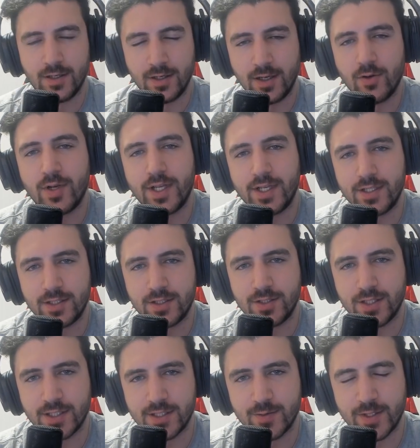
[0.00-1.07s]
Hello ladies and
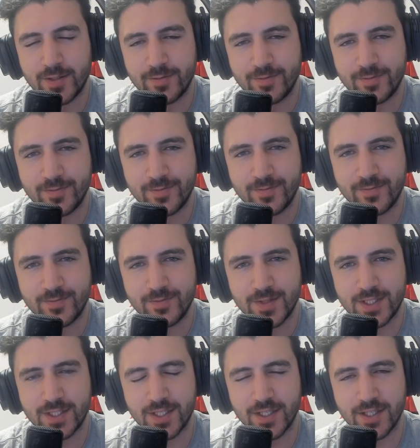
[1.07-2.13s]
gentlemen,
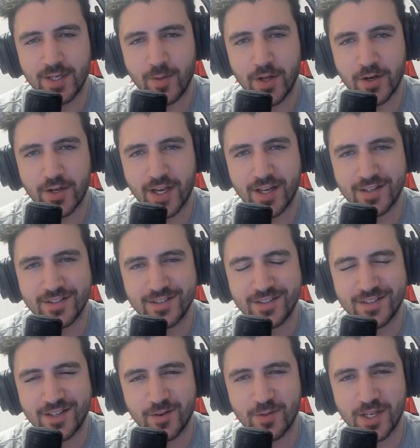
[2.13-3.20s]
it's YamatoCannon
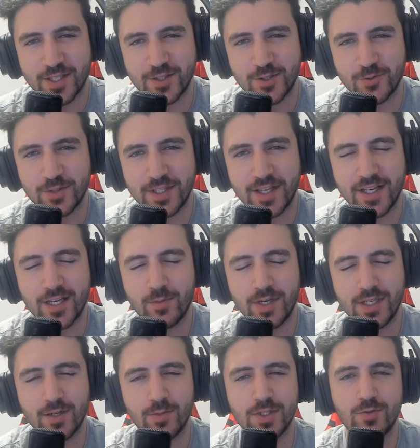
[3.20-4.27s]
coming at you with AMA
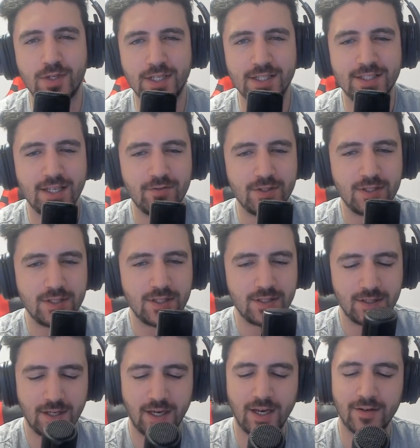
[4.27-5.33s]
number 27.
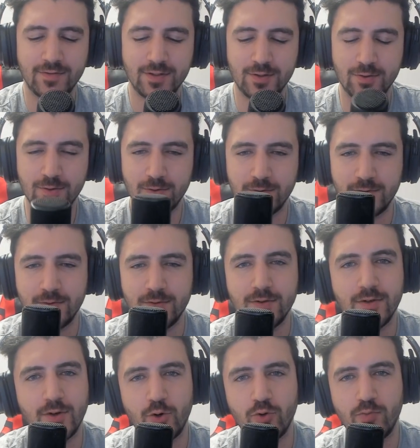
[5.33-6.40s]
I have to
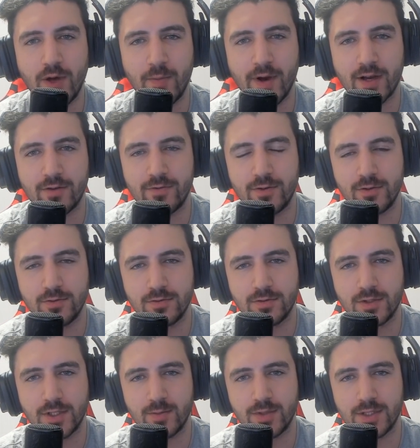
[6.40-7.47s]
hold my microphone
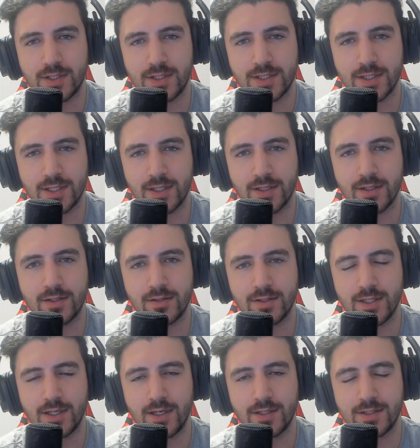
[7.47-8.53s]
a bit
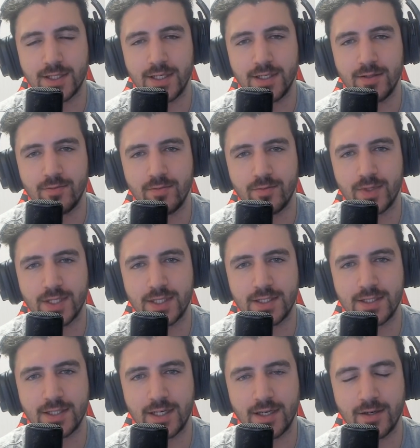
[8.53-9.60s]
ridiculously,
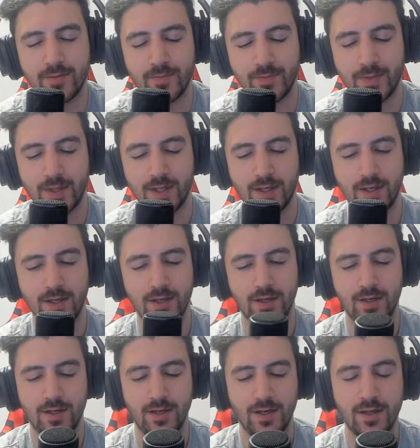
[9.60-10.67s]
but
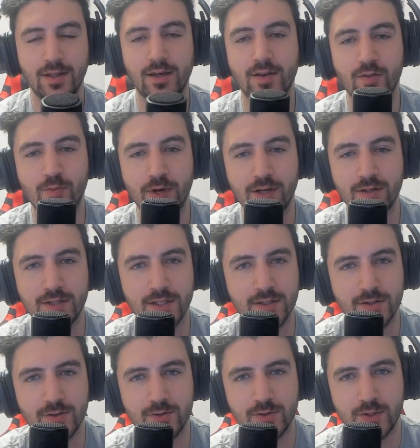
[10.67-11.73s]
I think it's better than
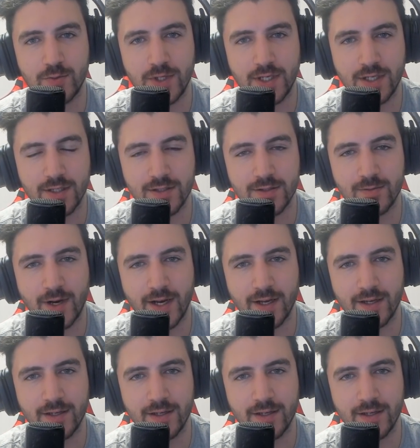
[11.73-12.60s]
to speak into my